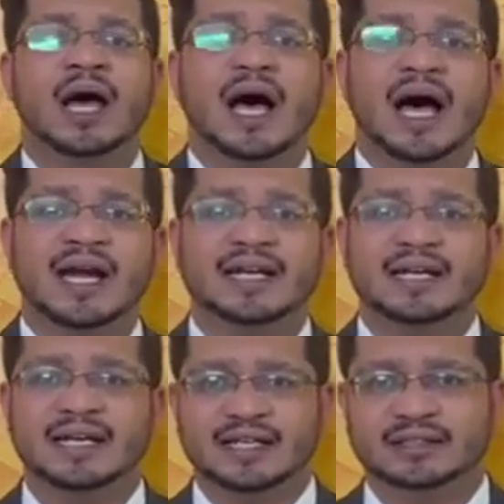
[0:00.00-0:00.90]
I
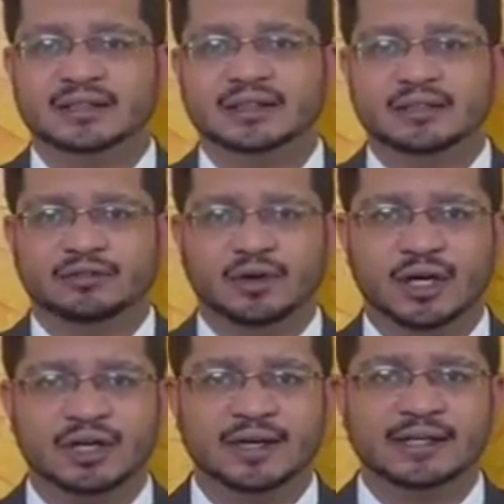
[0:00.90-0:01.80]
teach the
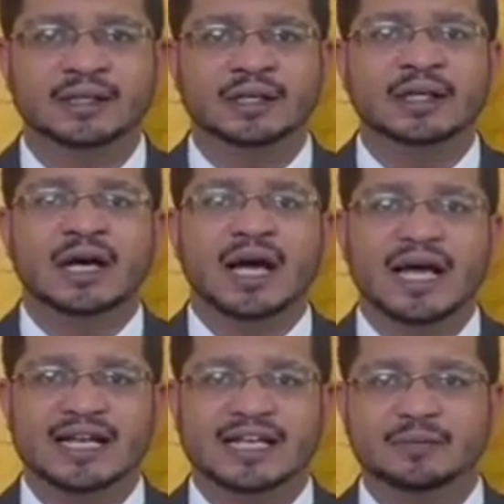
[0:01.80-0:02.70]
following
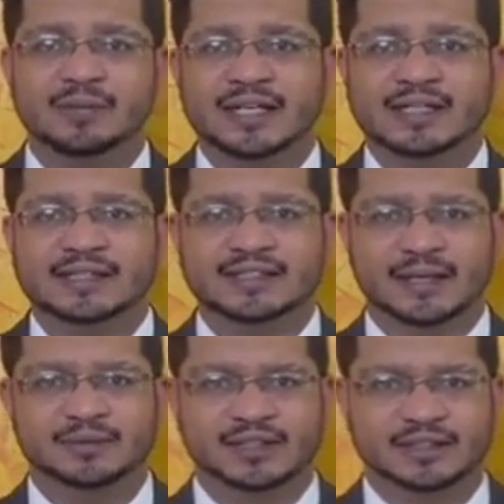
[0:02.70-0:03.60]
LLB
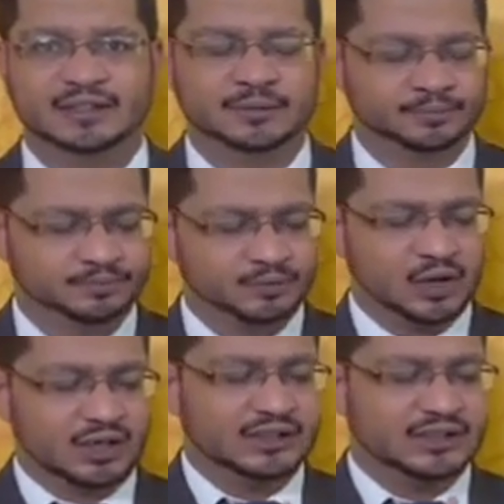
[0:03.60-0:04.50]
subjects
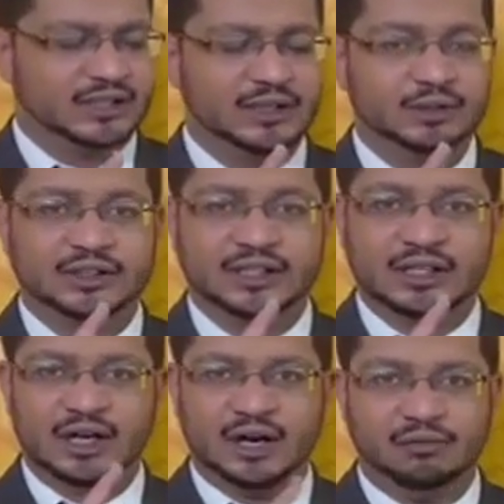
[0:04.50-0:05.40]
Constitutional
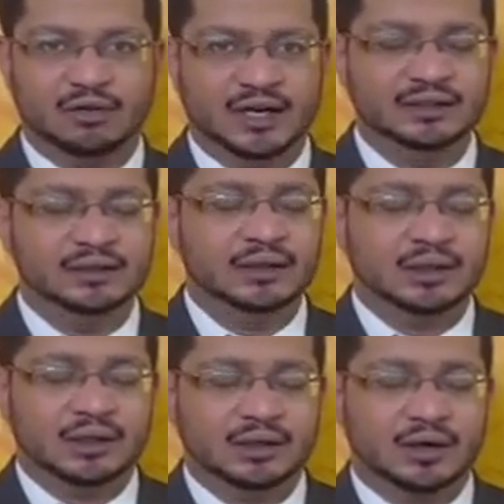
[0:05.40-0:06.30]
Law 1,
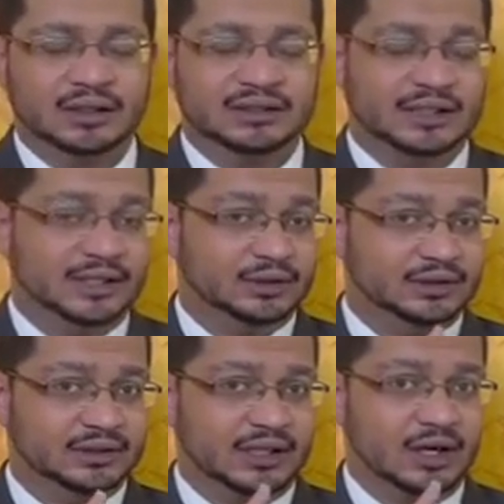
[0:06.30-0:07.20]

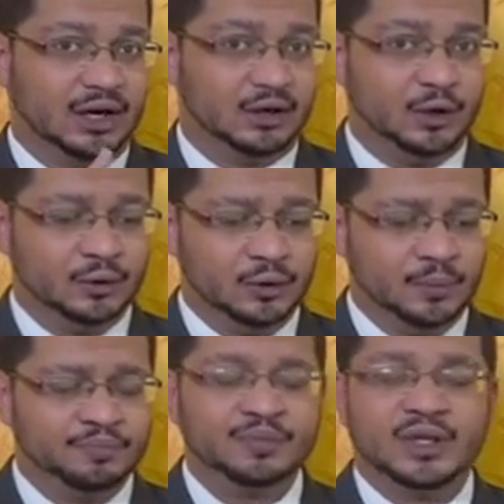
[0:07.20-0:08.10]
Constitutional Law 2,
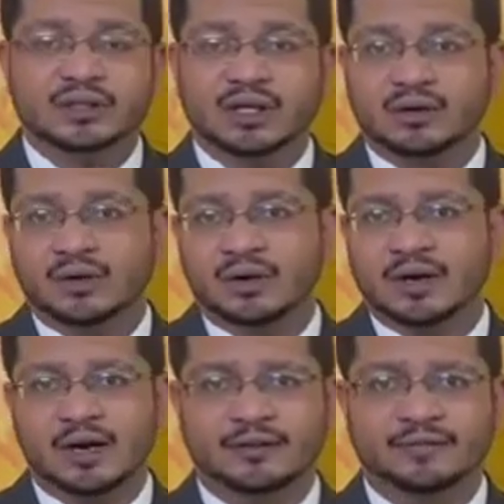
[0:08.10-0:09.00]
the
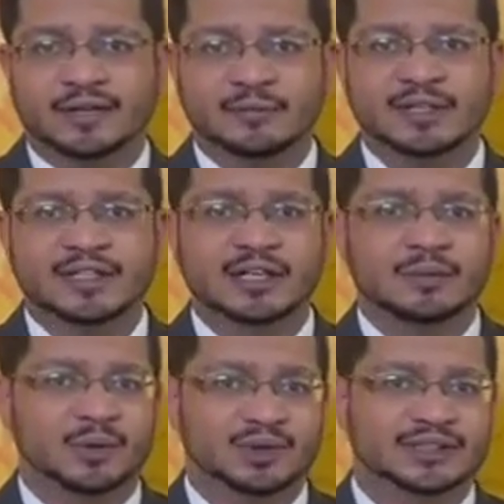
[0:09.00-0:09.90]
Code of Criminal
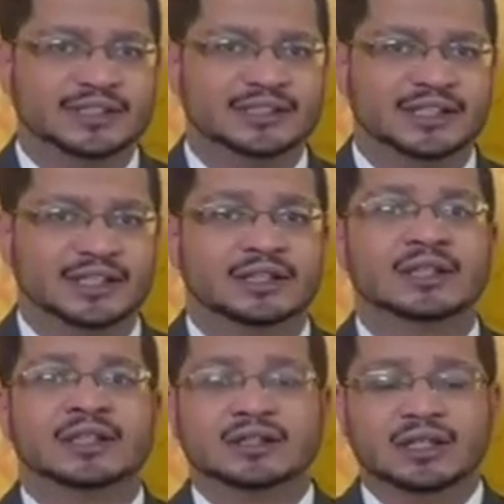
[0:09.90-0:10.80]
Procedure,
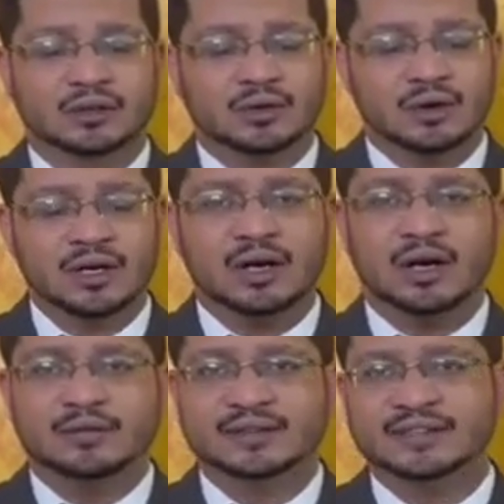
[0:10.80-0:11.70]
the Code
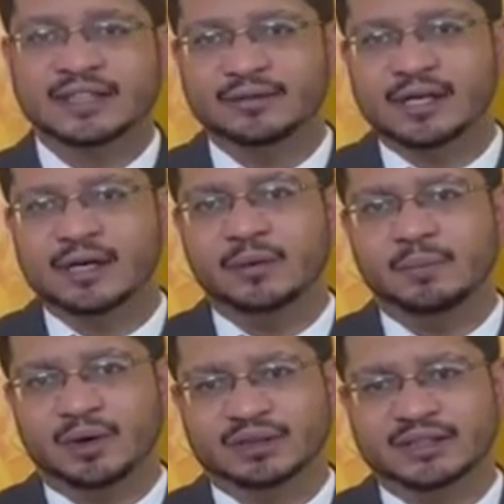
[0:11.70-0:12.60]
of Civil
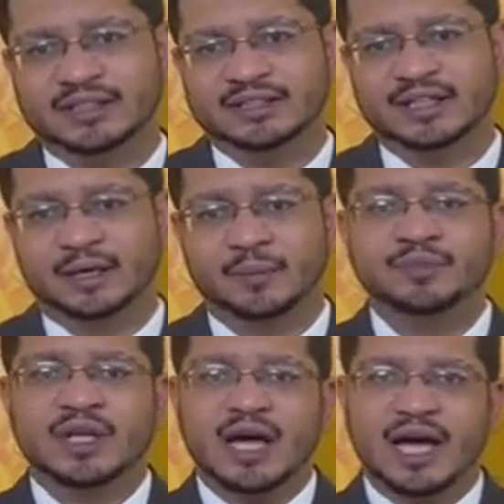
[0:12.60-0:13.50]
Procedure,
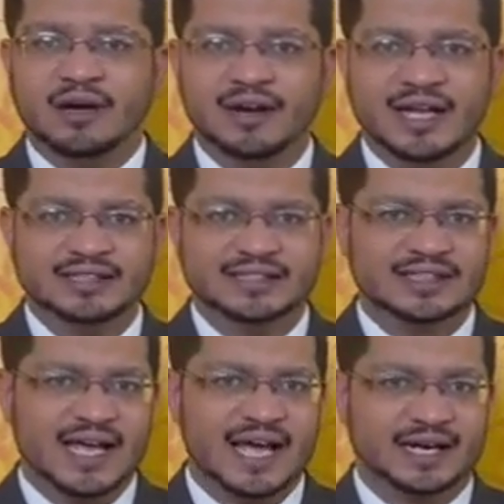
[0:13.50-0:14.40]
Evidence
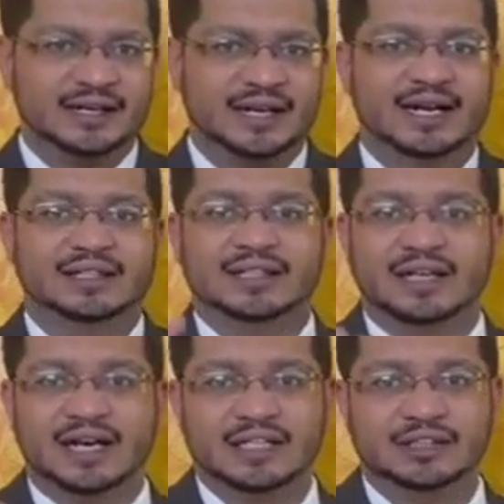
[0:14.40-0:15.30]
Act and the
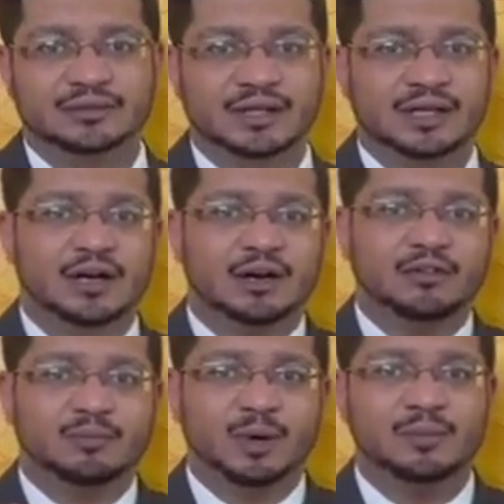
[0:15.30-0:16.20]
Transfer
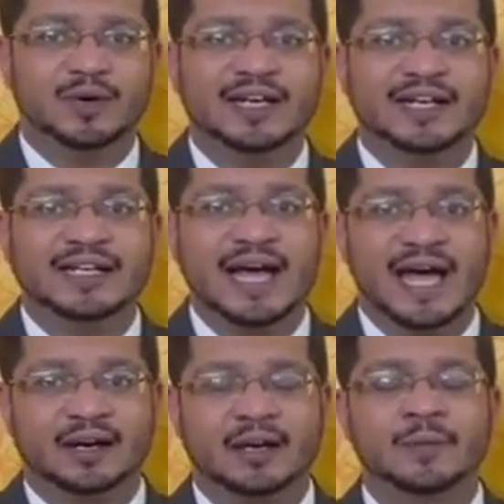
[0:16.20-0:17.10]
of Property
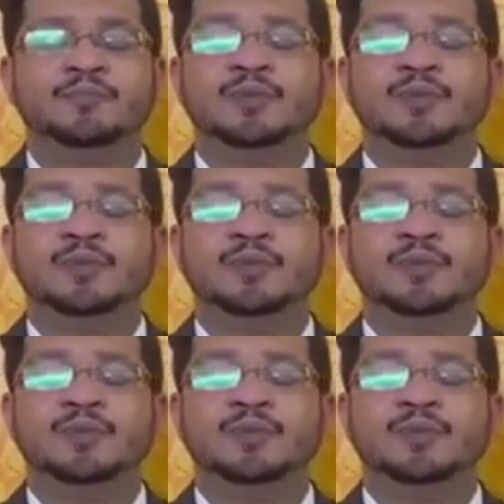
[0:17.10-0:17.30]
Act.